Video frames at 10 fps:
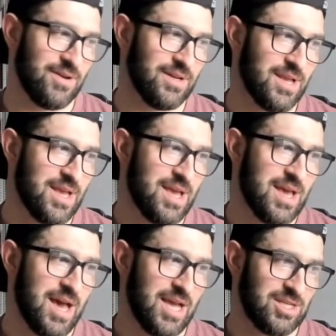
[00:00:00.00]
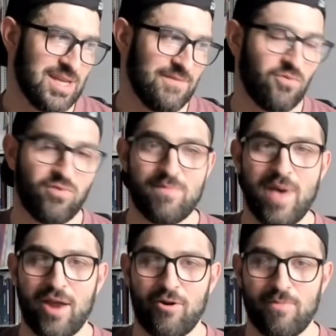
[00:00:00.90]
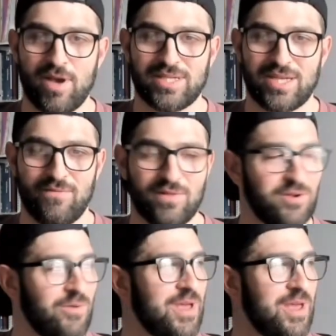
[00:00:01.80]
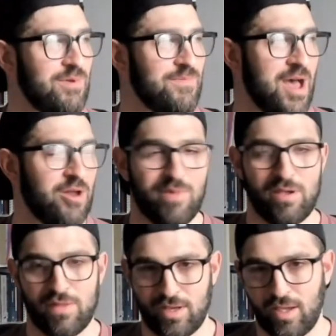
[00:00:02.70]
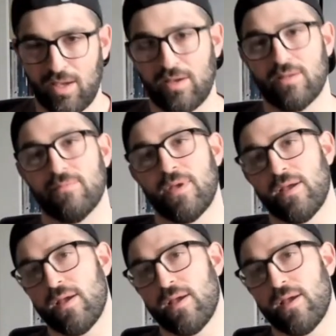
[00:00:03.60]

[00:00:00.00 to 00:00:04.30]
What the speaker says: And I just have to repattern myself a little bit, repattern my thinking,